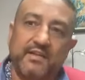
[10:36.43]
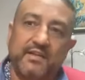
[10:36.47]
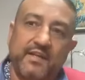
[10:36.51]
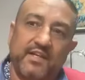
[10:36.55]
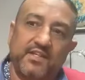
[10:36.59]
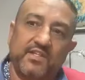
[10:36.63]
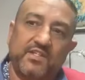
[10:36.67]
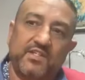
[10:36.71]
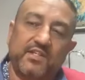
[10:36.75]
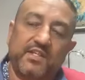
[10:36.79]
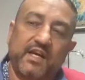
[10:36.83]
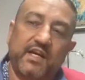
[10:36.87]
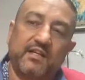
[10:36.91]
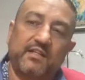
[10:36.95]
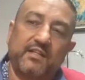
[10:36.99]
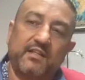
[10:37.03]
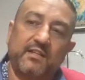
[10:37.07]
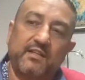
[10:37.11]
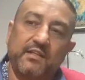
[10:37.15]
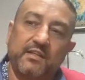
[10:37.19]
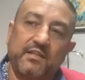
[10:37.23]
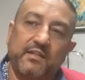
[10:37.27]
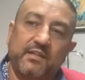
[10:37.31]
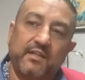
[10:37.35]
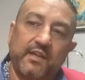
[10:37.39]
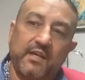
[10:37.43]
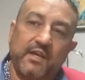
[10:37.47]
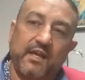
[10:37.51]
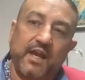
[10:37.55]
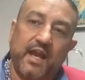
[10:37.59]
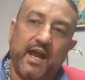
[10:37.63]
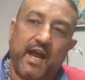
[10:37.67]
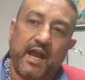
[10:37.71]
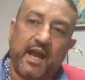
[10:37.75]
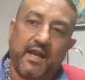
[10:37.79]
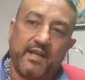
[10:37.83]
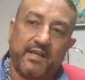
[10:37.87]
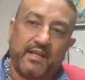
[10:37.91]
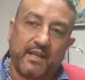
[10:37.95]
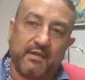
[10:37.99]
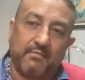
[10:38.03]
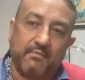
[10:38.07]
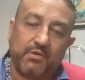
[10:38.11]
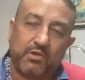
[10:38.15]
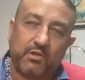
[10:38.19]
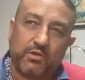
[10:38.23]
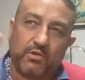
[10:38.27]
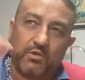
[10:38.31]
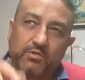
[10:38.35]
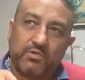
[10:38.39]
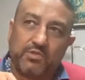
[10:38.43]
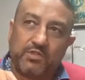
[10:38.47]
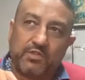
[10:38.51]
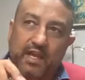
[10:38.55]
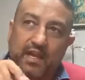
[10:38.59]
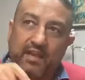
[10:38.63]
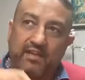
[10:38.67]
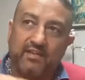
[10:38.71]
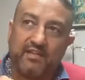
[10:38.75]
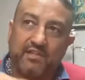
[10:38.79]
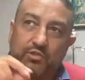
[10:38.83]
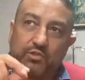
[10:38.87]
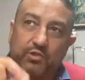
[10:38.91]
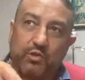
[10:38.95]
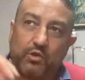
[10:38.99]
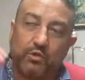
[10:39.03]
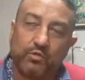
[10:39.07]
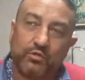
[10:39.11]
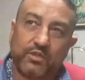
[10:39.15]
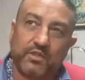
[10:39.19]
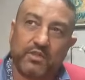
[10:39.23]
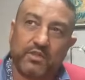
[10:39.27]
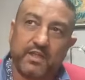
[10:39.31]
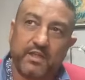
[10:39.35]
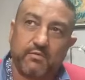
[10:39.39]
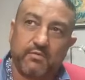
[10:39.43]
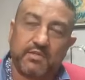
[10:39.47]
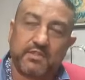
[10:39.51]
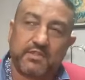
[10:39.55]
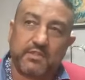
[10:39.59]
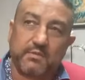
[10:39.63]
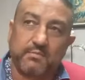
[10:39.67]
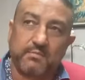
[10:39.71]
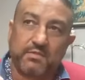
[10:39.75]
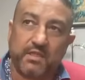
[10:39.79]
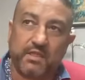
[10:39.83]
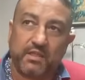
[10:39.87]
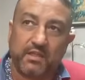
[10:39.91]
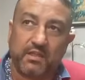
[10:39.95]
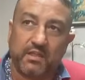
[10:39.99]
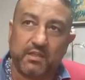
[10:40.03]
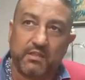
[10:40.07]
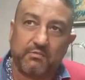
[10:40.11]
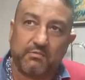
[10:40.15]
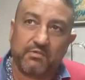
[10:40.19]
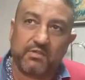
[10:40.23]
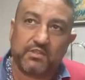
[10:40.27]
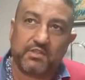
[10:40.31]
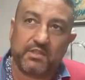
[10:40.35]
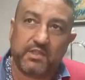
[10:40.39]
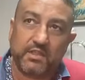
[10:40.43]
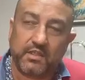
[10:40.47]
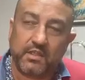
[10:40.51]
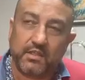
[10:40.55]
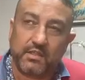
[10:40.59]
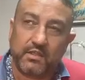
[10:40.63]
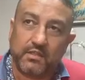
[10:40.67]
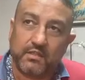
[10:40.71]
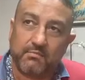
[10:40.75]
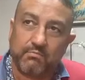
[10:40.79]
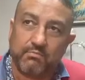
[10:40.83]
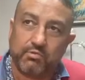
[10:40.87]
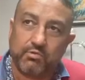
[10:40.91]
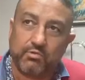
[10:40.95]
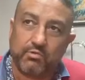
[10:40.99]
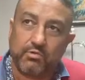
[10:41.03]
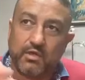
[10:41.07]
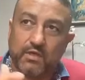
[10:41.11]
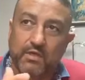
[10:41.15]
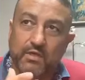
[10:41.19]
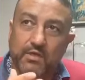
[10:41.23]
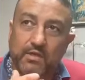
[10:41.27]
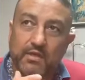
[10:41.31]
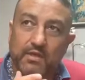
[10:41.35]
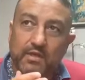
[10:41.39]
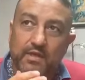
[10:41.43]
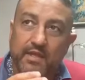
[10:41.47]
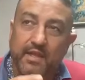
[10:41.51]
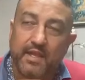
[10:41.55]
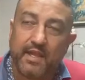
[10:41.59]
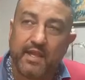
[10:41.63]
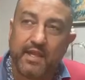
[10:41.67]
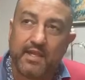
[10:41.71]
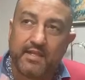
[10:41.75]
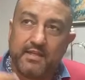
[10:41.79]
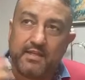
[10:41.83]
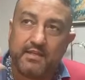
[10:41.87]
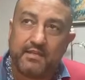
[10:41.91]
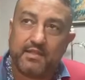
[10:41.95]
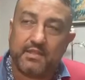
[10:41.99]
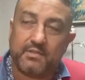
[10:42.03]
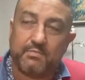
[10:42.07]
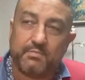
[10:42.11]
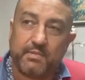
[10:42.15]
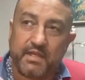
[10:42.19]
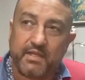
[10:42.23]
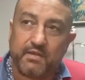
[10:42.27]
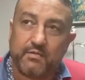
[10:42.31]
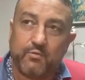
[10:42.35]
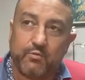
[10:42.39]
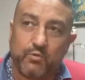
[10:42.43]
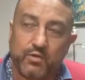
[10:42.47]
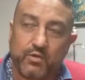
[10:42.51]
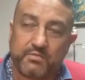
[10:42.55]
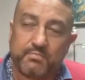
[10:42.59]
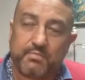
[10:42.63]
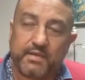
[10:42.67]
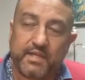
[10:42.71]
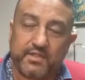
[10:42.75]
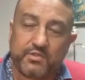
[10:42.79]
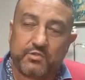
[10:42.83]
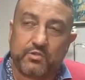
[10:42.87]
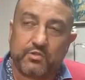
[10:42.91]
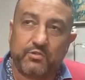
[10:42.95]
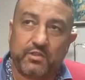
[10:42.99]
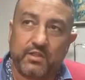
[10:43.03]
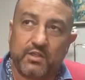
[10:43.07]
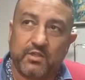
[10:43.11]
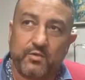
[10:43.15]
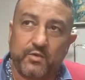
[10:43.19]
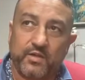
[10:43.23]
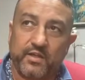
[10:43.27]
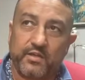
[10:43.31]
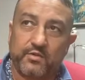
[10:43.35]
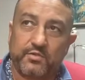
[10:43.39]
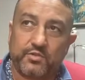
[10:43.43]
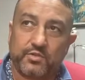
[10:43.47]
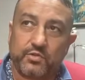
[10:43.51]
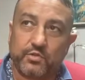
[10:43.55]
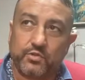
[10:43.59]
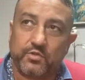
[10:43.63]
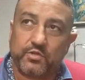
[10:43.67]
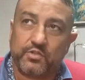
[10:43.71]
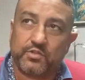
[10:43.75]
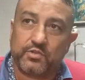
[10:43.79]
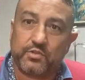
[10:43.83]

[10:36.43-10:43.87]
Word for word: Then I started it again because I saw that there was something interesting in the book and it is ba was based on the real story.